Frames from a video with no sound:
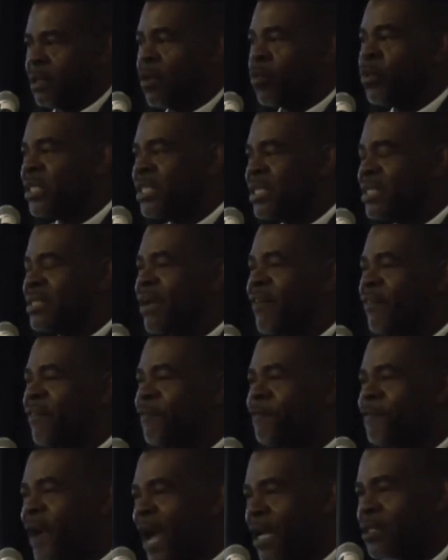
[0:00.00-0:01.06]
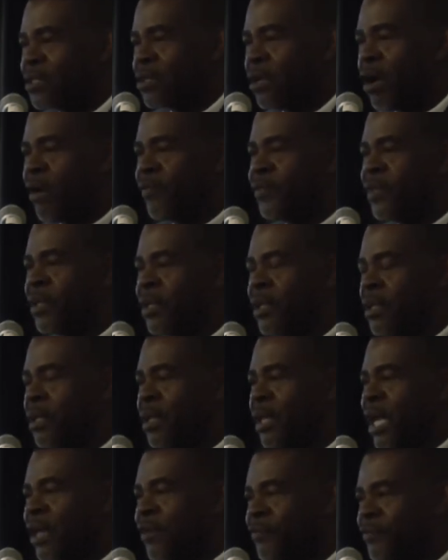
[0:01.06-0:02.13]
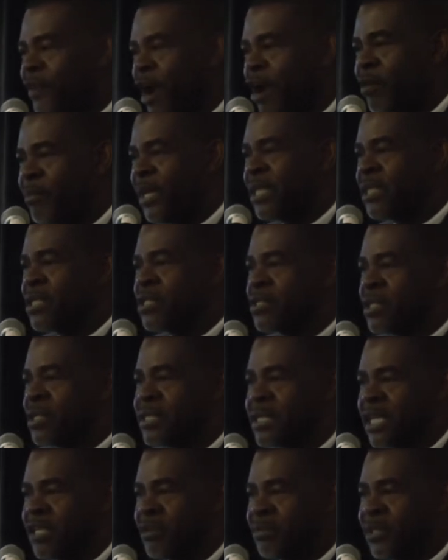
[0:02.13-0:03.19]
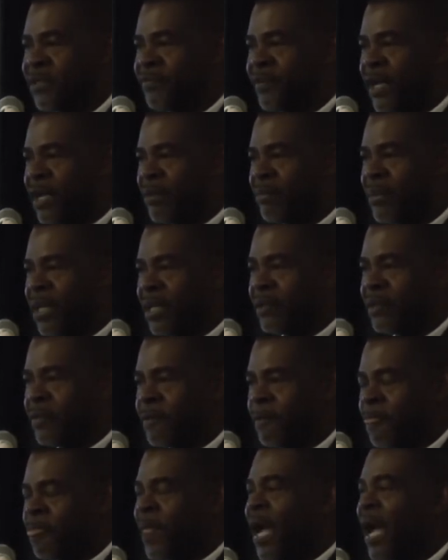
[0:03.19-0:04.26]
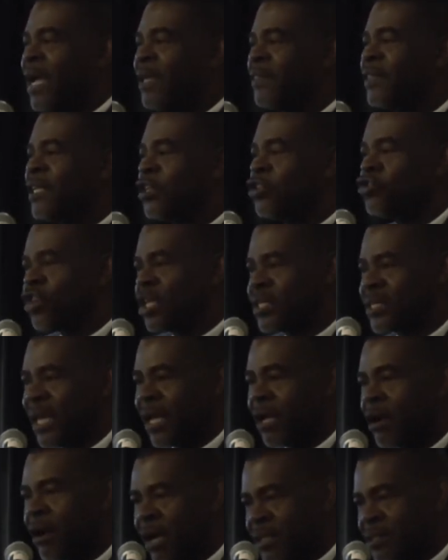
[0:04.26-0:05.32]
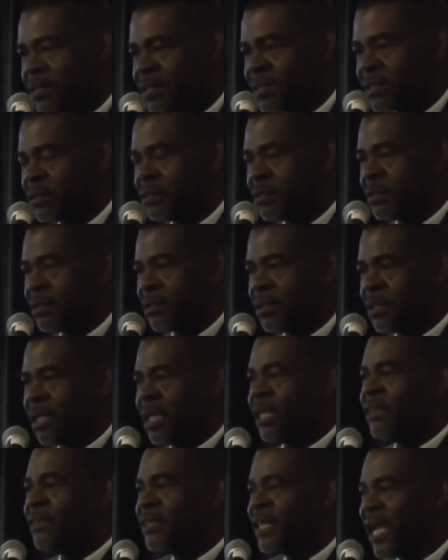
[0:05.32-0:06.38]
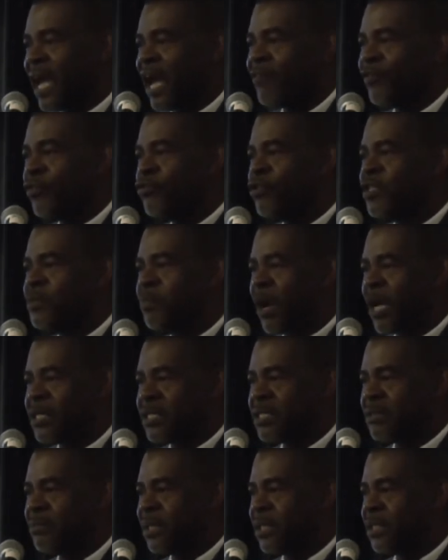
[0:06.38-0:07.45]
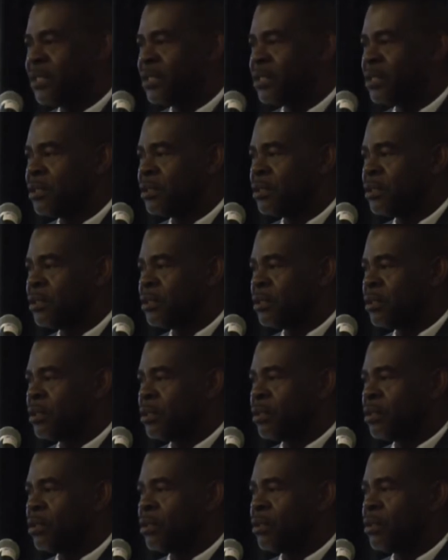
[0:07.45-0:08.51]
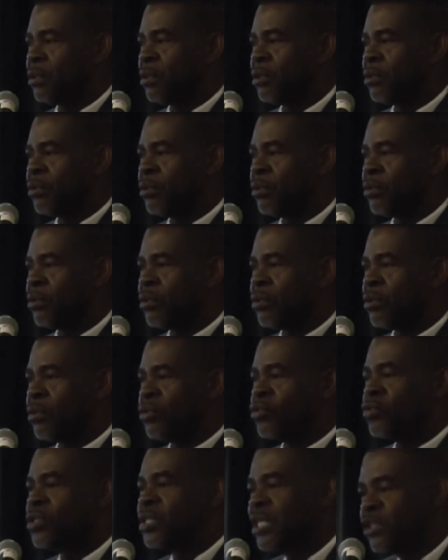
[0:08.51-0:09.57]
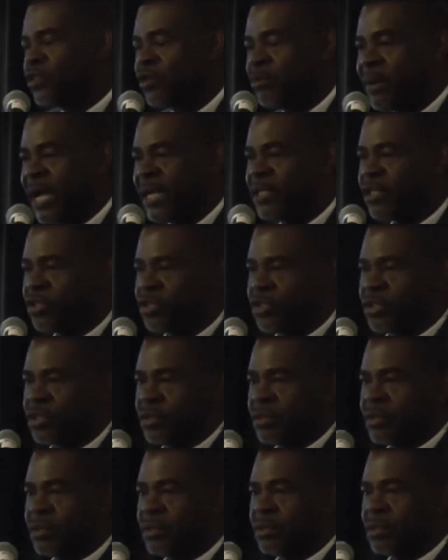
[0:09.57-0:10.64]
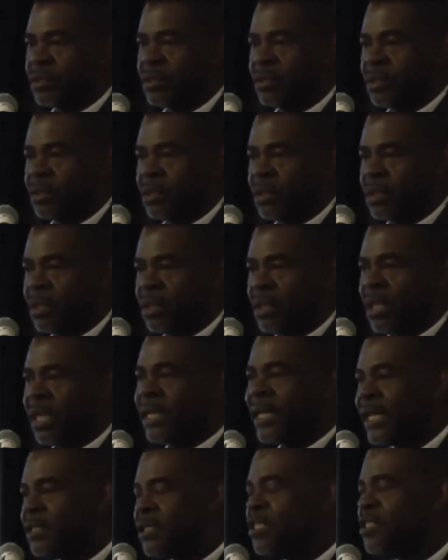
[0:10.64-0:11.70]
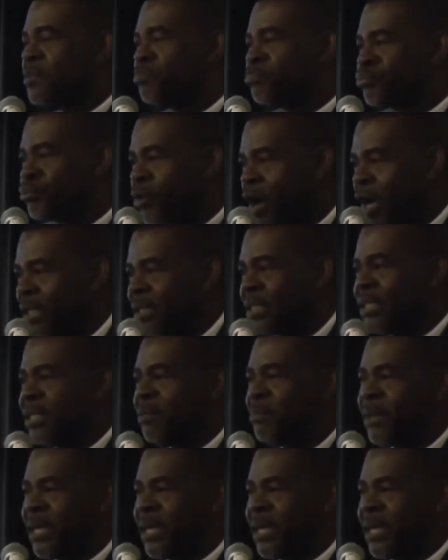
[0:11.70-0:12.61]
which is a factor of the environment and sustainable development. I think just like us, they have a responsibility to seek to manage. Let us broaden the